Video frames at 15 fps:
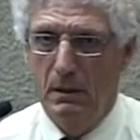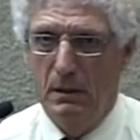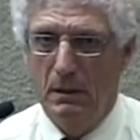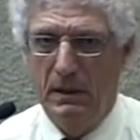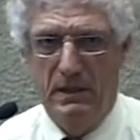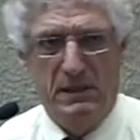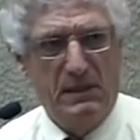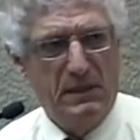
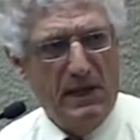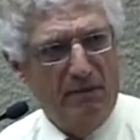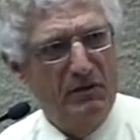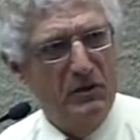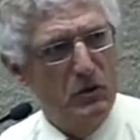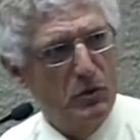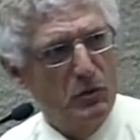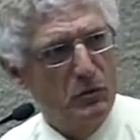He's
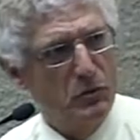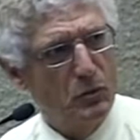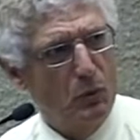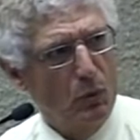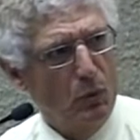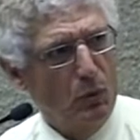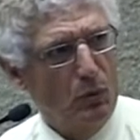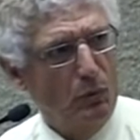7 years
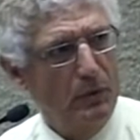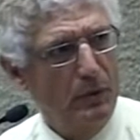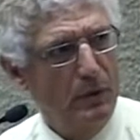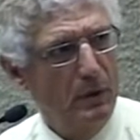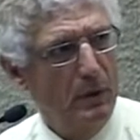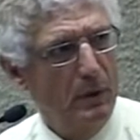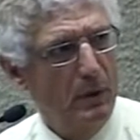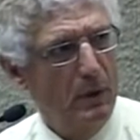old,
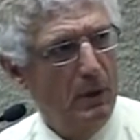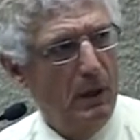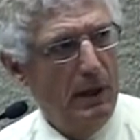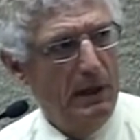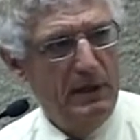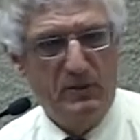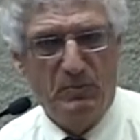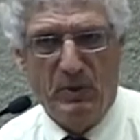
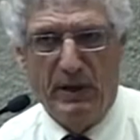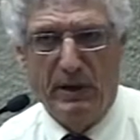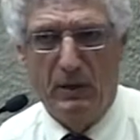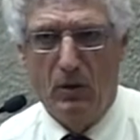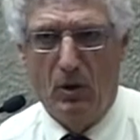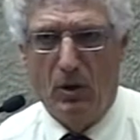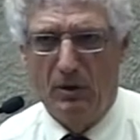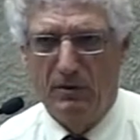and he's playing
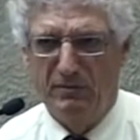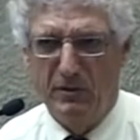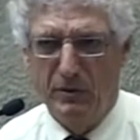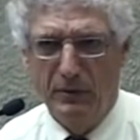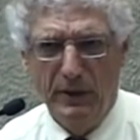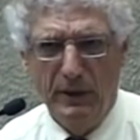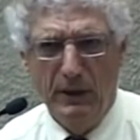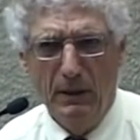Call of
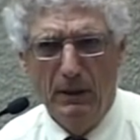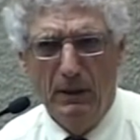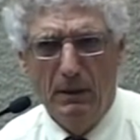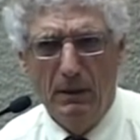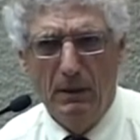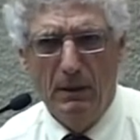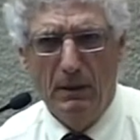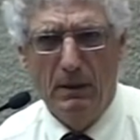Duty,
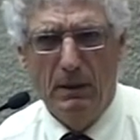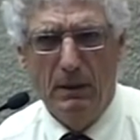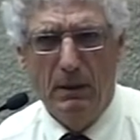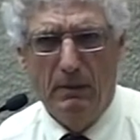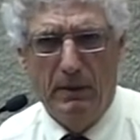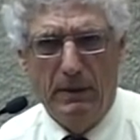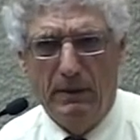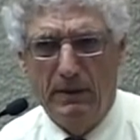
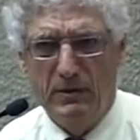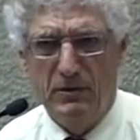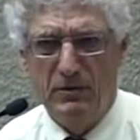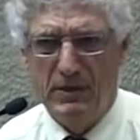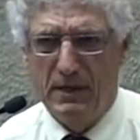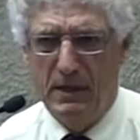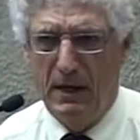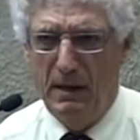right? This
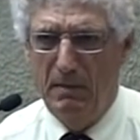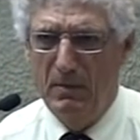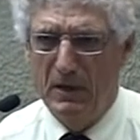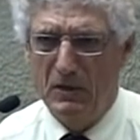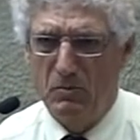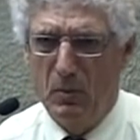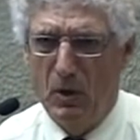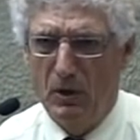is a game
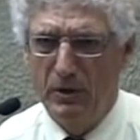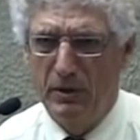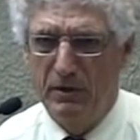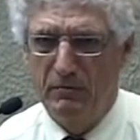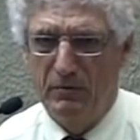that's marketed